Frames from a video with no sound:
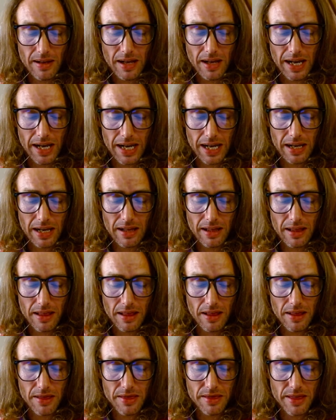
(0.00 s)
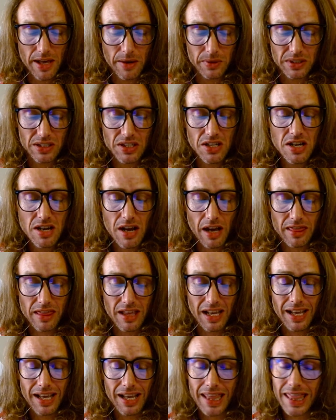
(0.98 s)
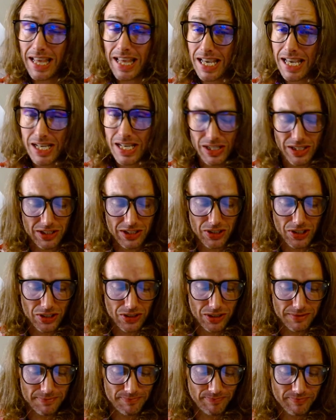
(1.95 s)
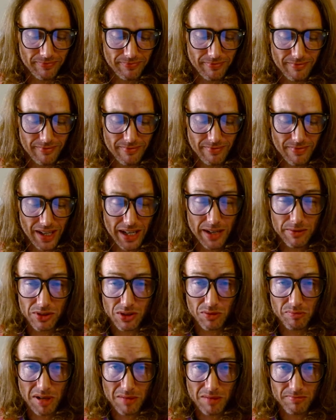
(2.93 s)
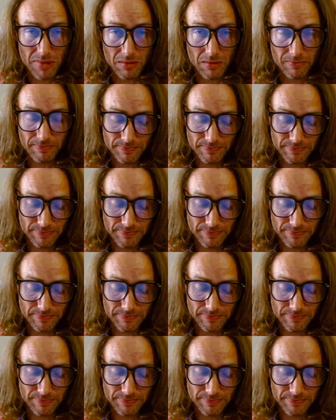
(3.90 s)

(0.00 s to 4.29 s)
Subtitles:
There was nothing they could do. It was a pom-pom.